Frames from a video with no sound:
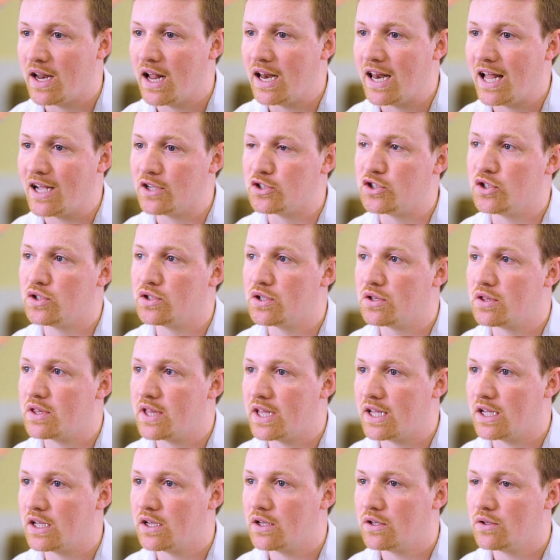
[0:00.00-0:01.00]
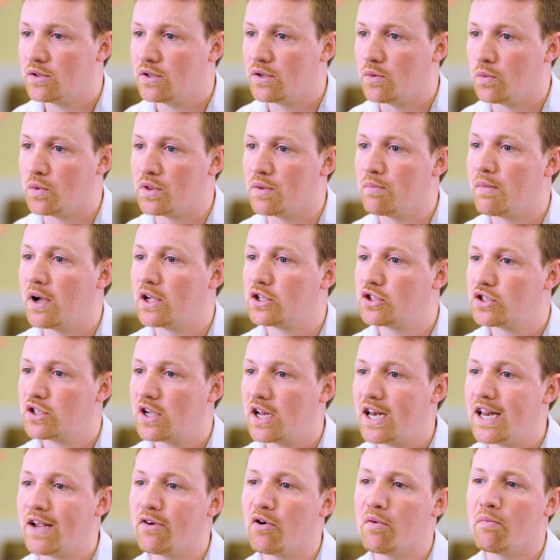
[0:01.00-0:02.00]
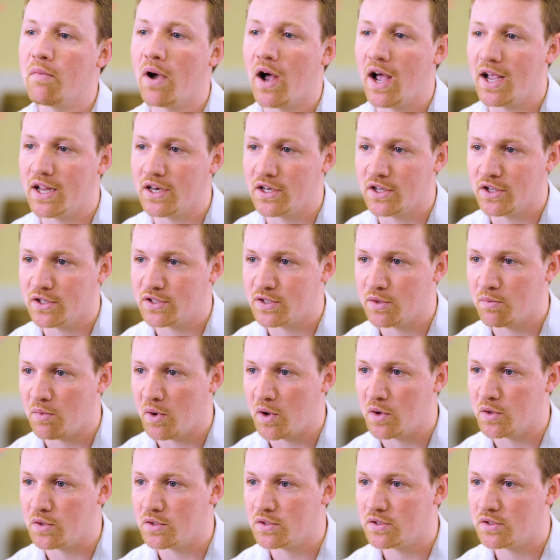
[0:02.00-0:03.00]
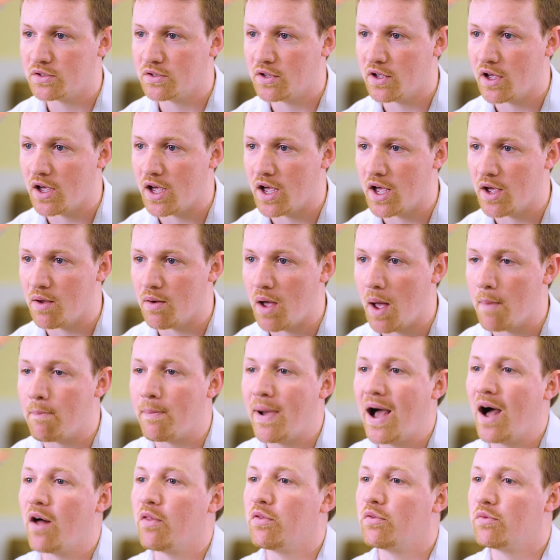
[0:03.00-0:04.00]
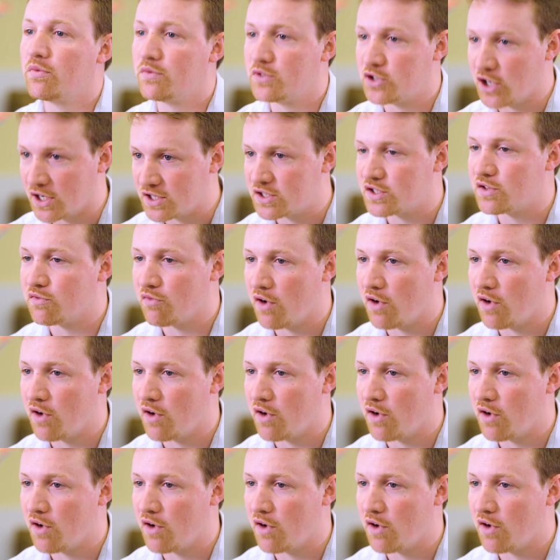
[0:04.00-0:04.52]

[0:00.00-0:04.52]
it allows you to think with a much clearer mind, I suppose, about just the